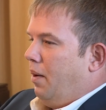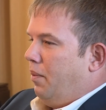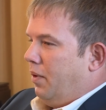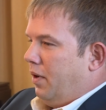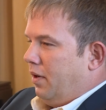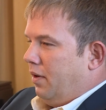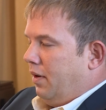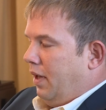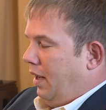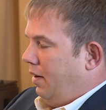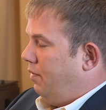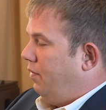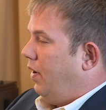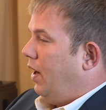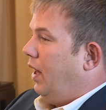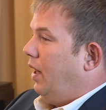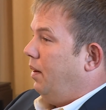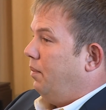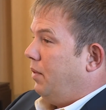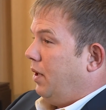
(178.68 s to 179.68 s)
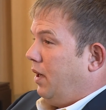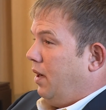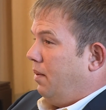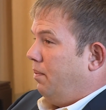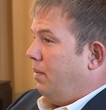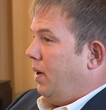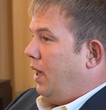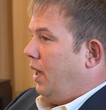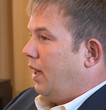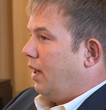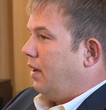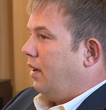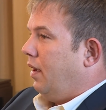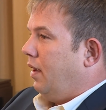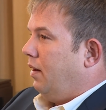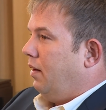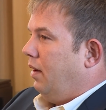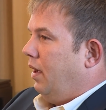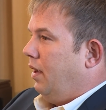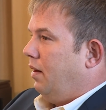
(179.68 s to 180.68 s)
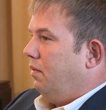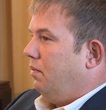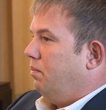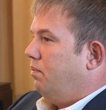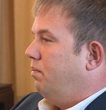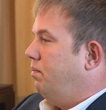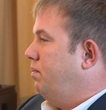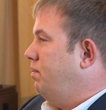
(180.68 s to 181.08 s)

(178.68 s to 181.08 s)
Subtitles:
would invite him to come back and